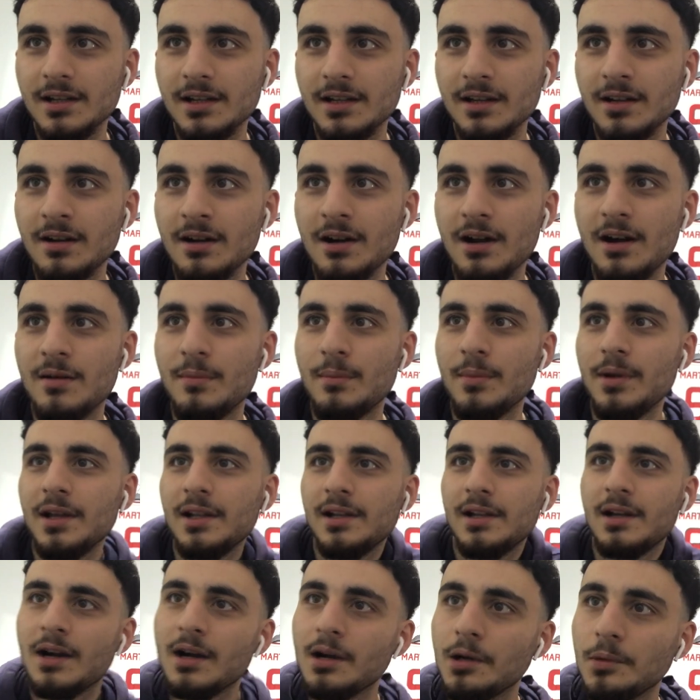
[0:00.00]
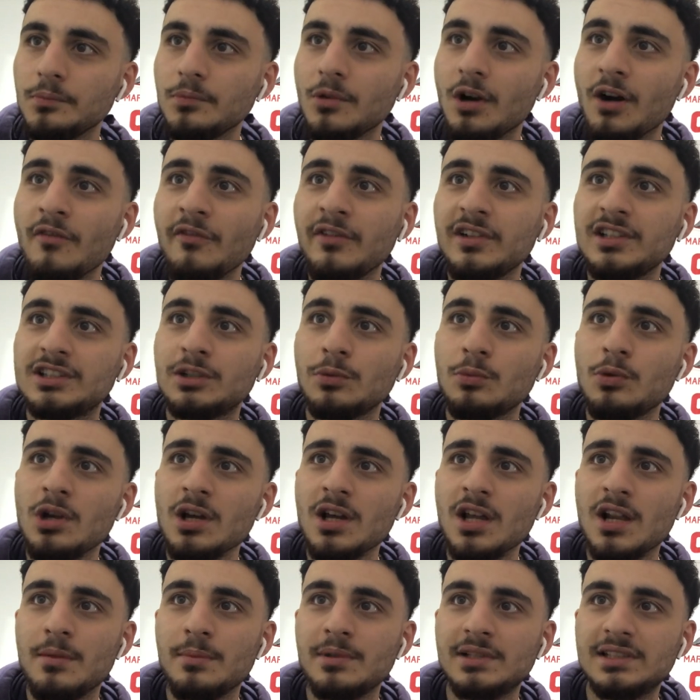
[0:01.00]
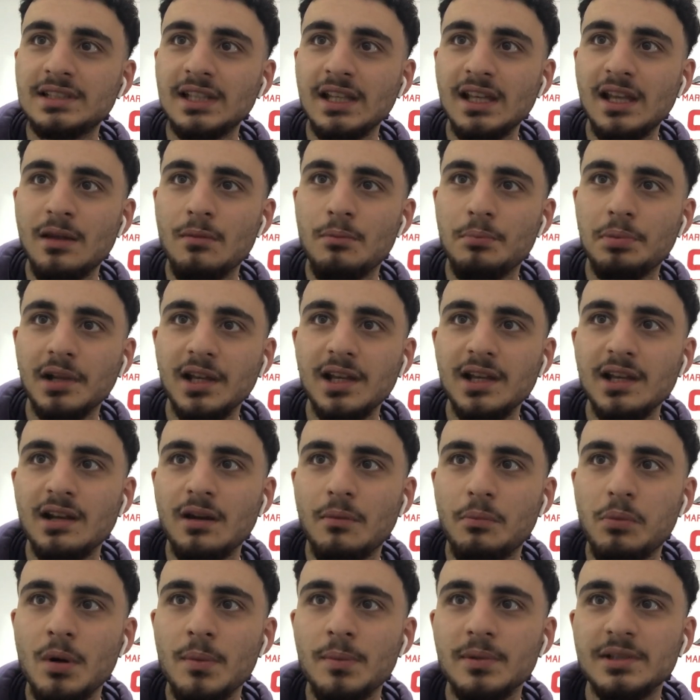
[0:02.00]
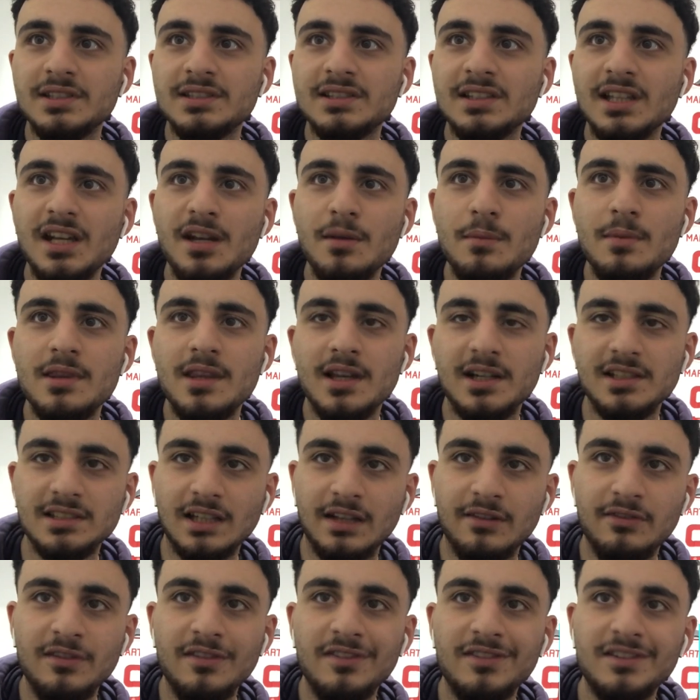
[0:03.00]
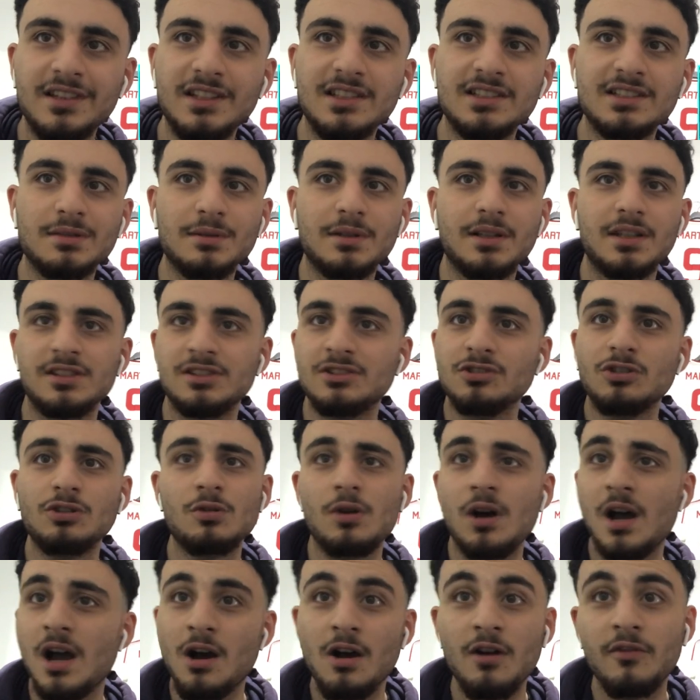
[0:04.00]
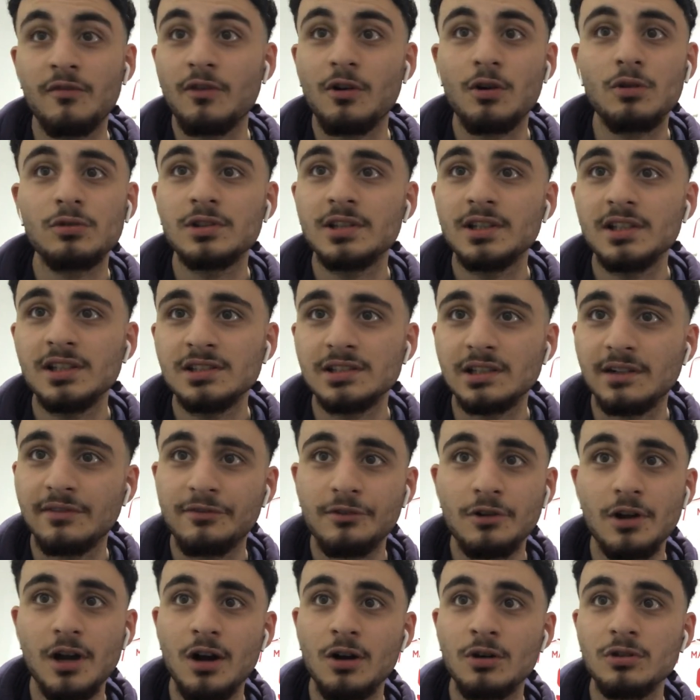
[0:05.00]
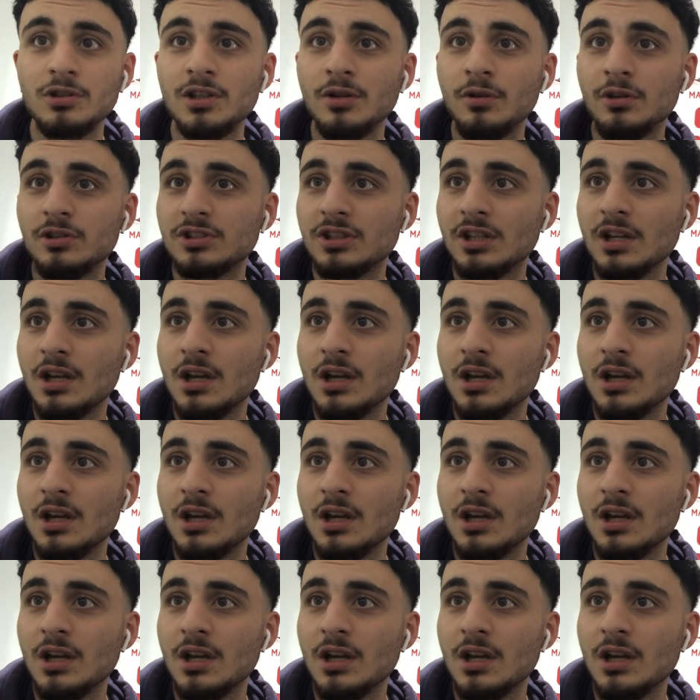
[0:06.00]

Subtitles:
Ah, man, obviously we're not going to be seeing him playing in a proper stadium and that he's like 15 something years old, however old he is, I forgot how old he was.